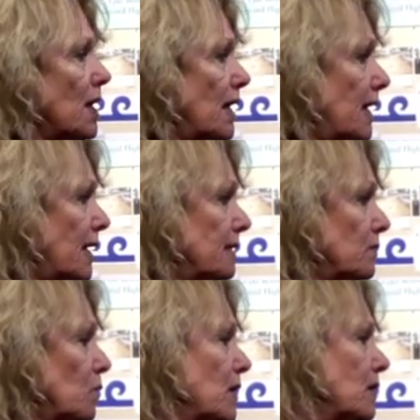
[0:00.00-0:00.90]
And
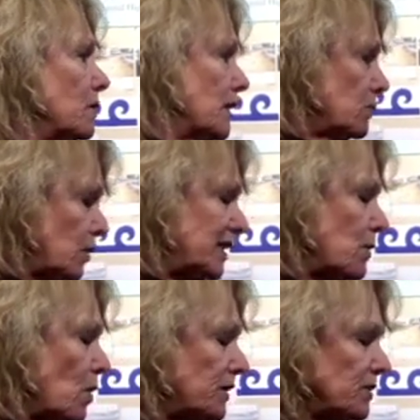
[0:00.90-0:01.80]
what they
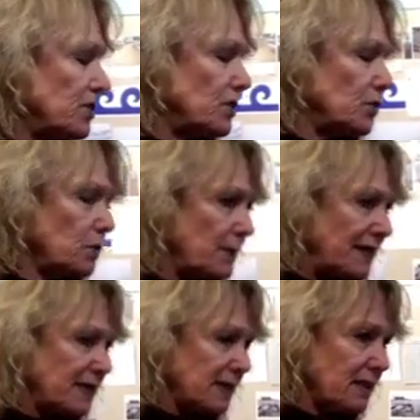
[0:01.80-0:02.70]
wanted to do,
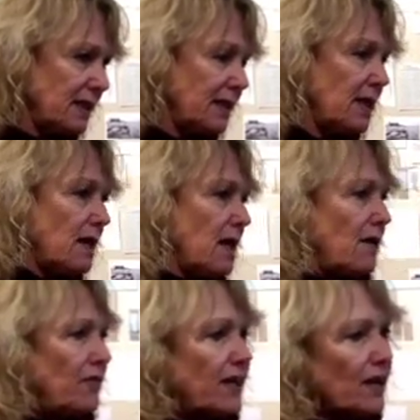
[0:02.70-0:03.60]
basically,
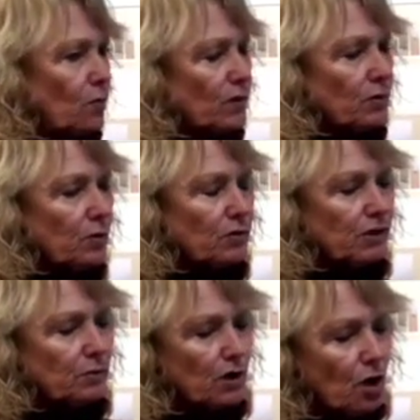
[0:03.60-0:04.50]
they
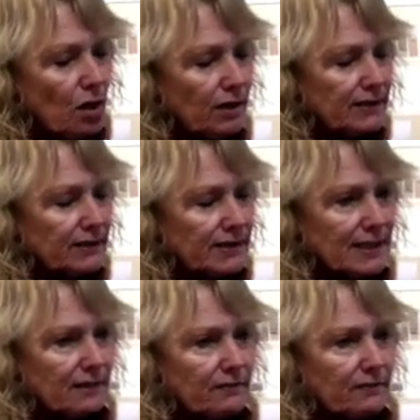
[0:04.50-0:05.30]
were calling this